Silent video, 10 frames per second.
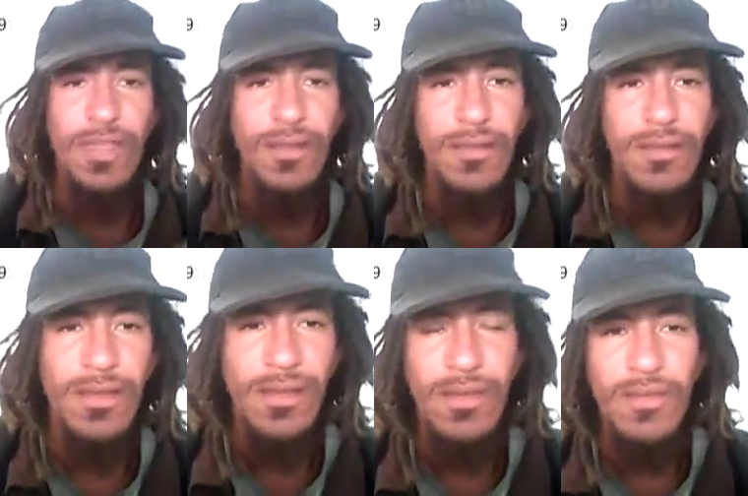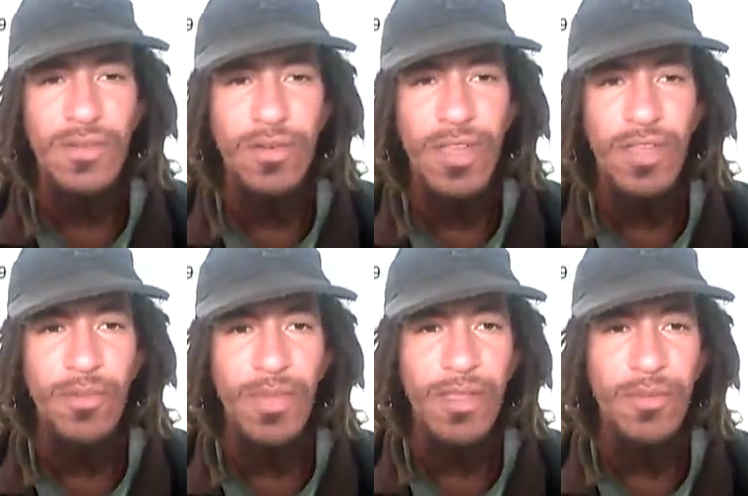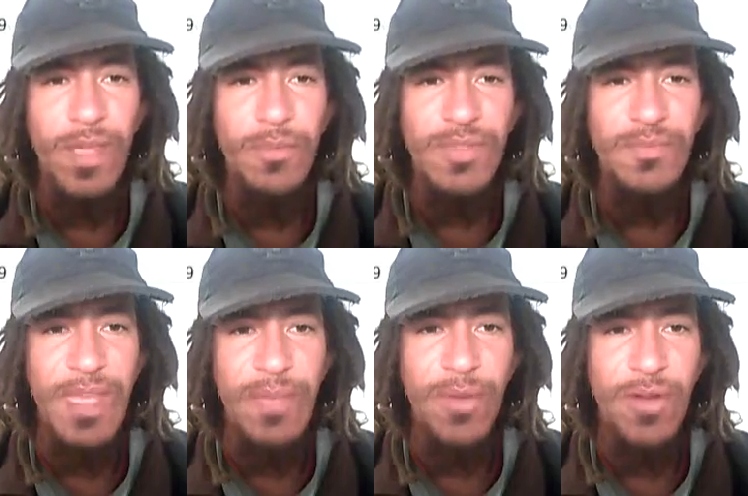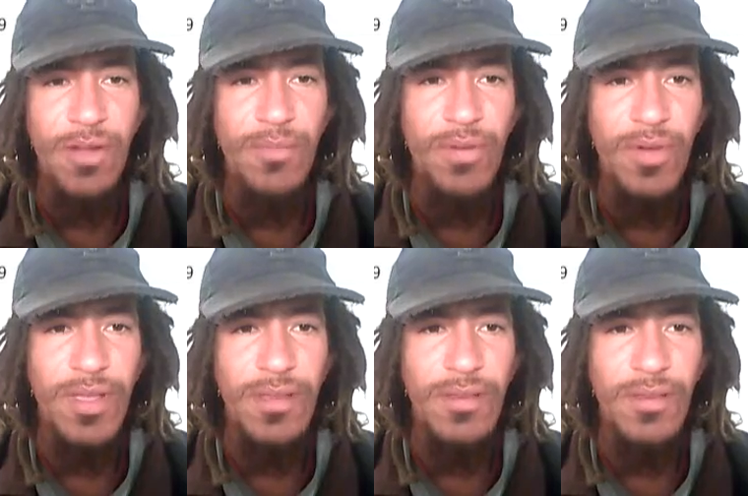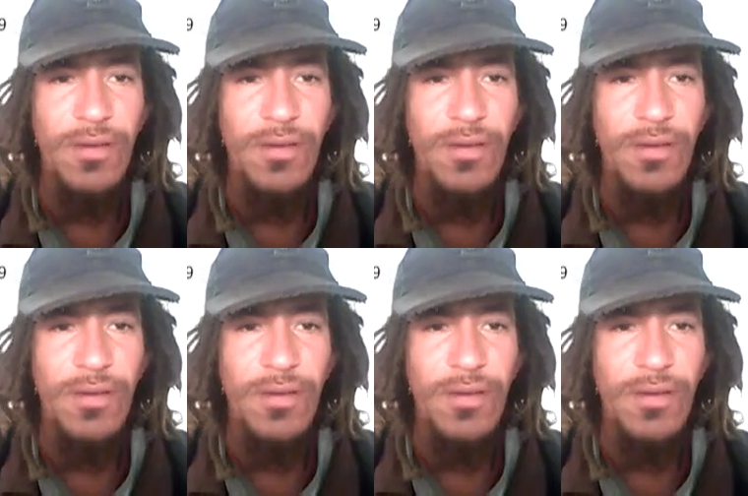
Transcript: wheat. So hillbilly rapist, barn boy,